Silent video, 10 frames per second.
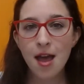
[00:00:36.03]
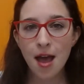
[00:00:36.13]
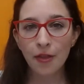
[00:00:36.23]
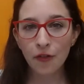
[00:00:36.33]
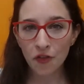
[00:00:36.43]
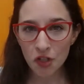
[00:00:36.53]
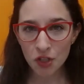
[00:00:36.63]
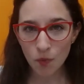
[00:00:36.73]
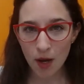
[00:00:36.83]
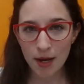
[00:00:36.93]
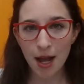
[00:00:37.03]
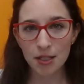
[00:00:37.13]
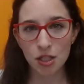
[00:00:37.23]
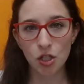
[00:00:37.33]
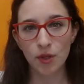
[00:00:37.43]
And the first one
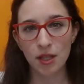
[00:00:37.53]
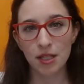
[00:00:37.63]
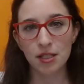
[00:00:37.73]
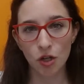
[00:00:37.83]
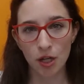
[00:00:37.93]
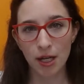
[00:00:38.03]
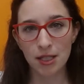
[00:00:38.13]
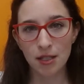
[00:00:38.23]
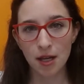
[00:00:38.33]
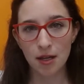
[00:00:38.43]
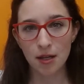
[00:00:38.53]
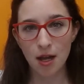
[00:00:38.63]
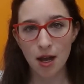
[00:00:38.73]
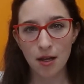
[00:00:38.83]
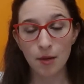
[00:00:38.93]
has to do with the surrogate's
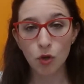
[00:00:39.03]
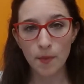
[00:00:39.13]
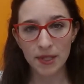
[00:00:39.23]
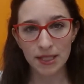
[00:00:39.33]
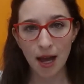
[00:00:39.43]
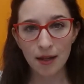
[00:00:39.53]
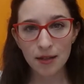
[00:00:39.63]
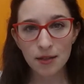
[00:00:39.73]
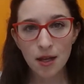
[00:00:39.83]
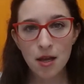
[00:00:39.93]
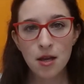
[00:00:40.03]
uh, employment status.